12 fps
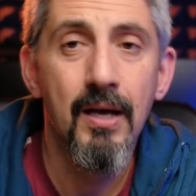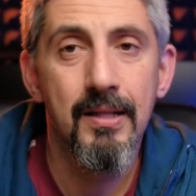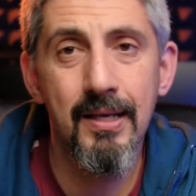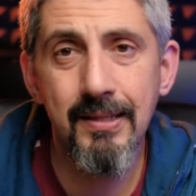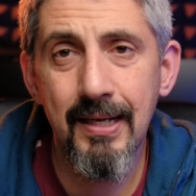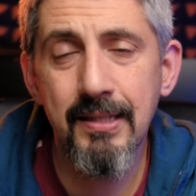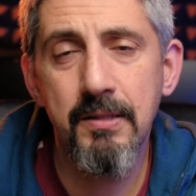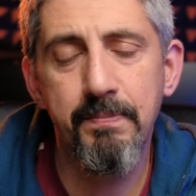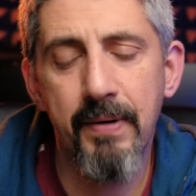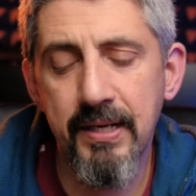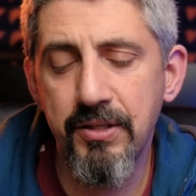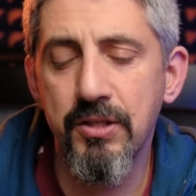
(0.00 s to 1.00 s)
This lens
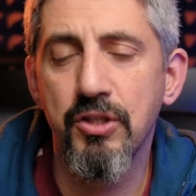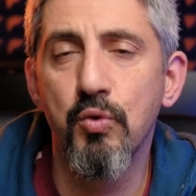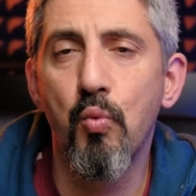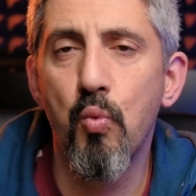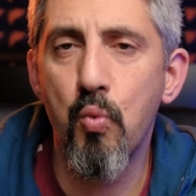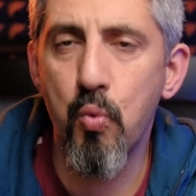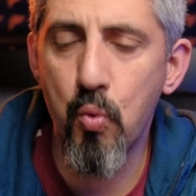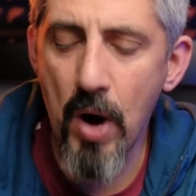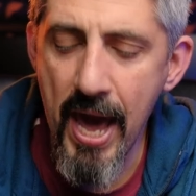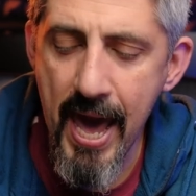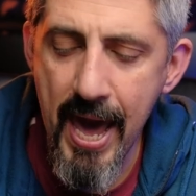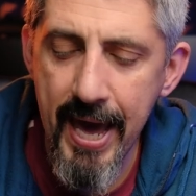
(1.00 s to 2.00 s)
punches
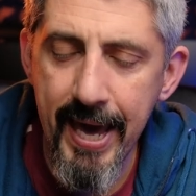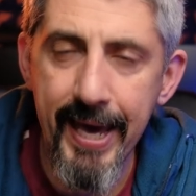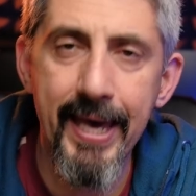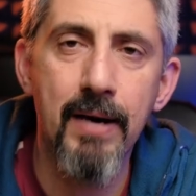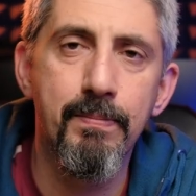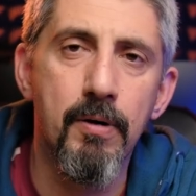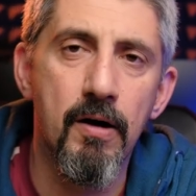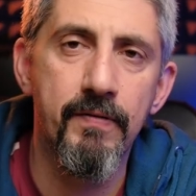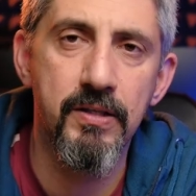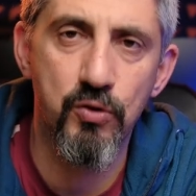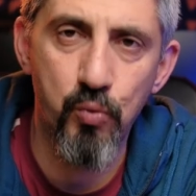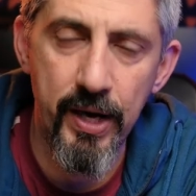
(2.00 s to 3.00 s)
way above
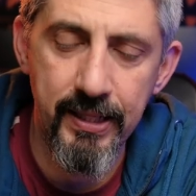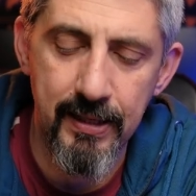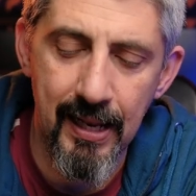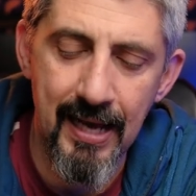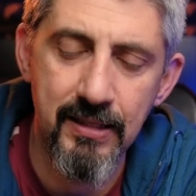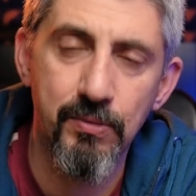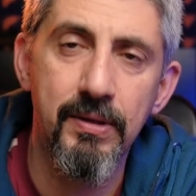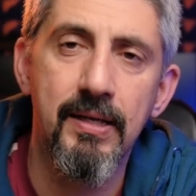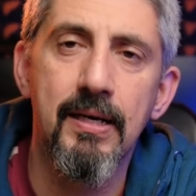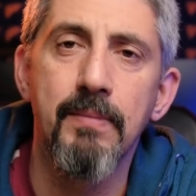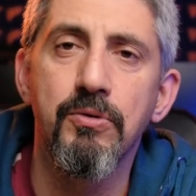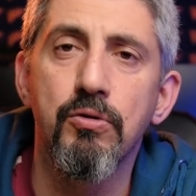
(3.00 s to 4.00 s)
its weight class when it
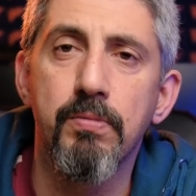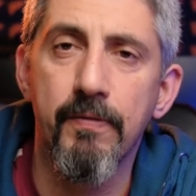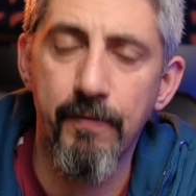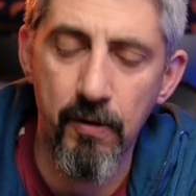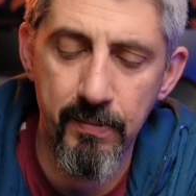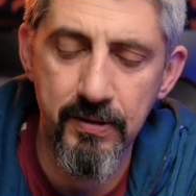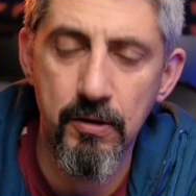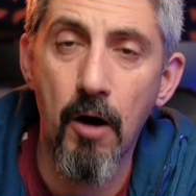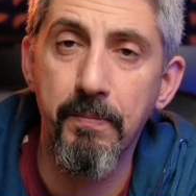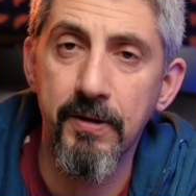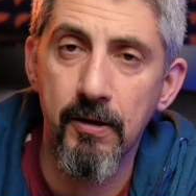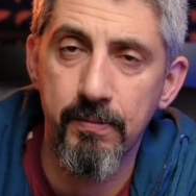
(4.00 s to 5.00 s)
comes to performance,
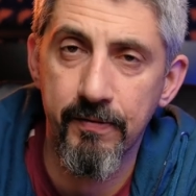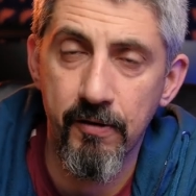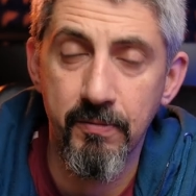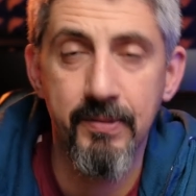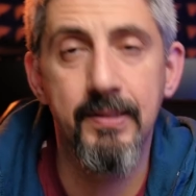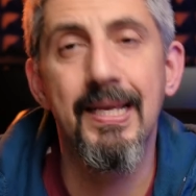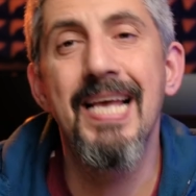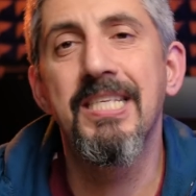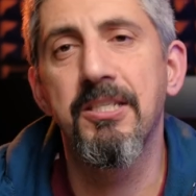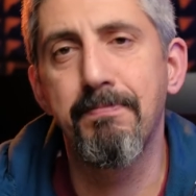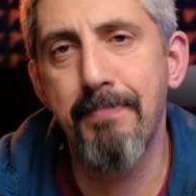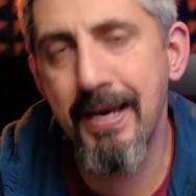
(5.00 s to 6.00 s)
optical performance,
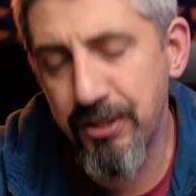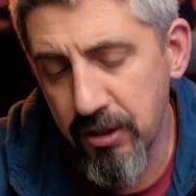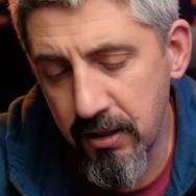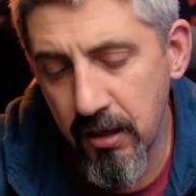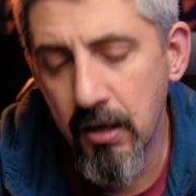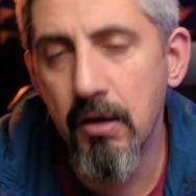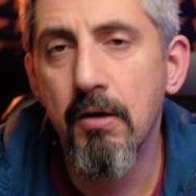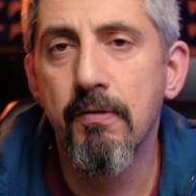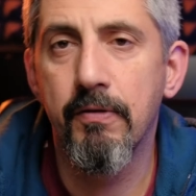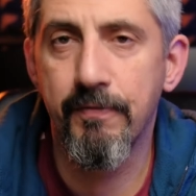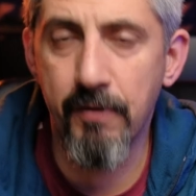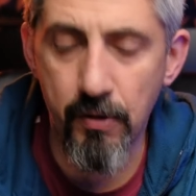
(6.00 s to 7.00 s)
especially
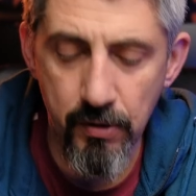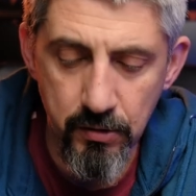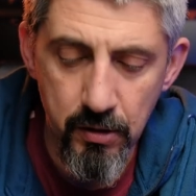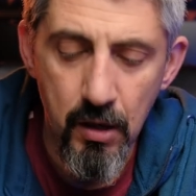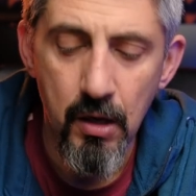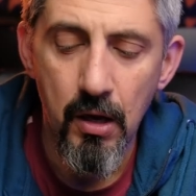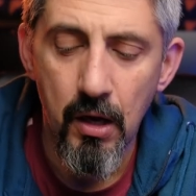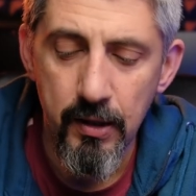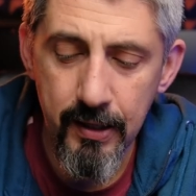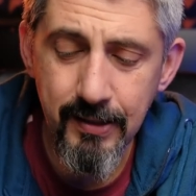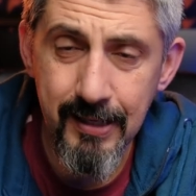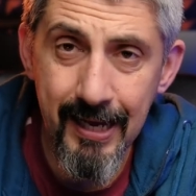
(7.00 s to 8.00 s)
for photos.
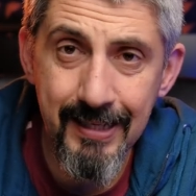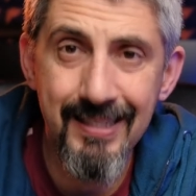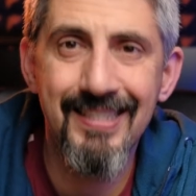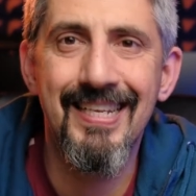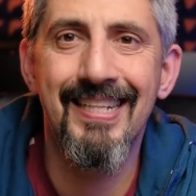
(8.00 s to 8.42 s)
This lens is